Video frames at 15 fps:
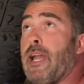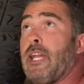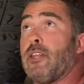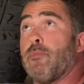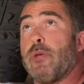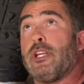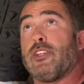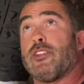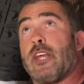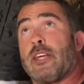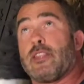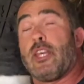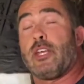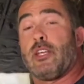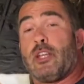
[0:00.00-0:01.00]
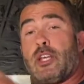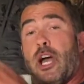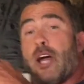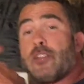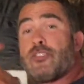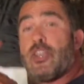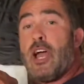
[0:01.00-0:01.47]
rated, meaning that they can
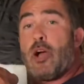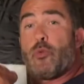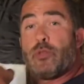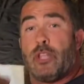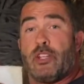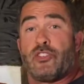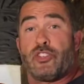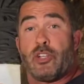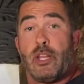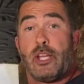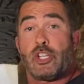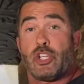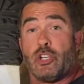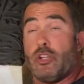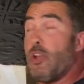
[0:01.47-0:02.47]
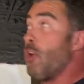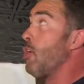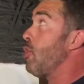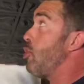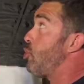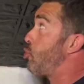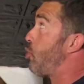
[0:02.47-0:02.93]
contact with insulation.
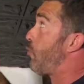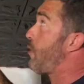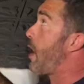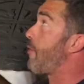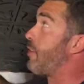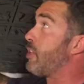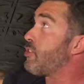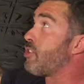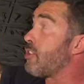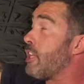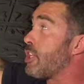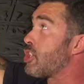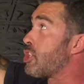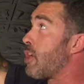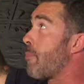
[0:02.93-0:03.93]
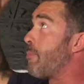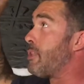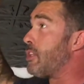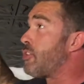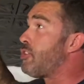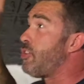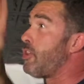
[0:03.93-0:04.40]
So if you have insulation up in
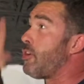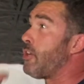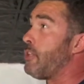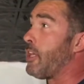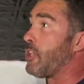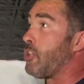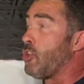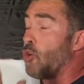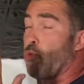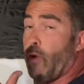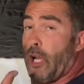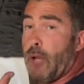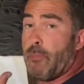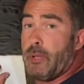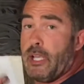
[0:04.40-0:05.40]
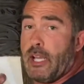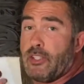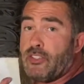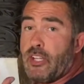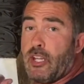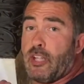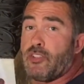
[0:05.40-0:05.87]
this ceiling, they can go right up
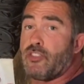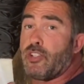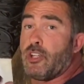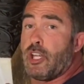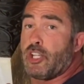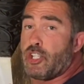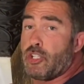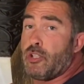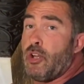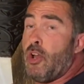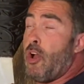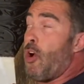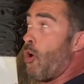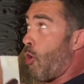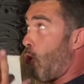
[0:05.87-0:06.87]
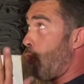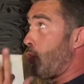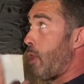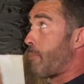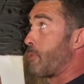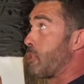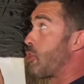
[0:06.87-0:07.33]
against that insulation,
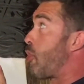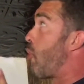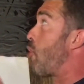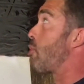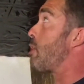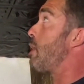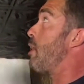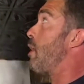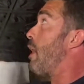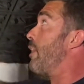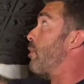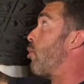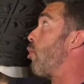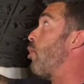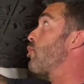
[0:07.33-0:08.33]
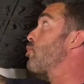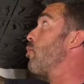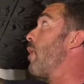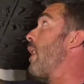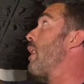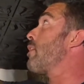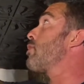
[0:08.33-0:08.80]
all up to code, and they're
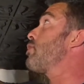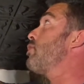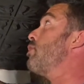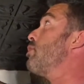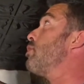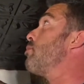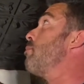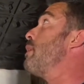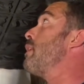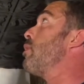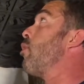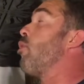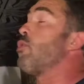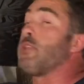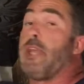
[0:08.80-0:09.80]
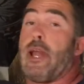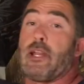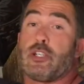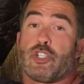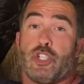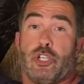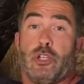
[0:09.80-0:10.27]
also air sealed, meaning all the
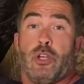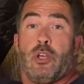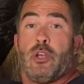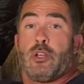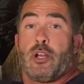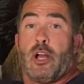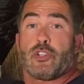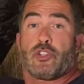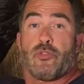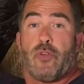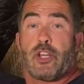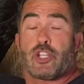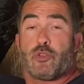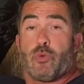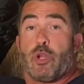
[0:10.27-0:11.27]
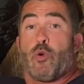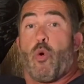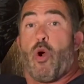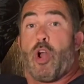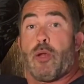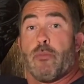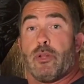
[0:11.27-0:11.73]
energy conservation
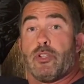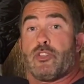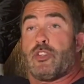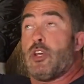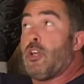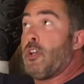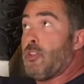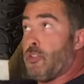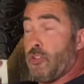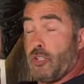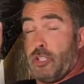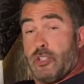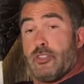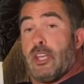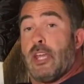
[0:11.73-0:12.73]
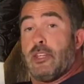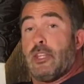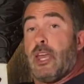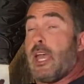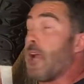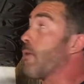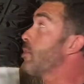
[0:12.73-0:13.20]
requirements to contain
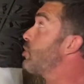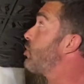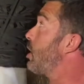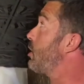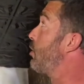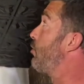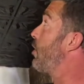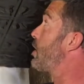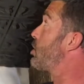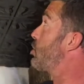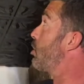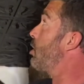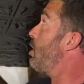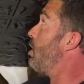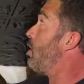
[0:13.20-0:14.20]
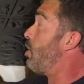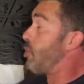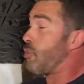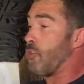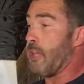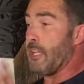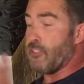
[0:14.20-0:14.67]
the air inside the fixture.
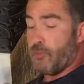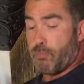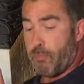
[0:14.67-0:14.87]
So that's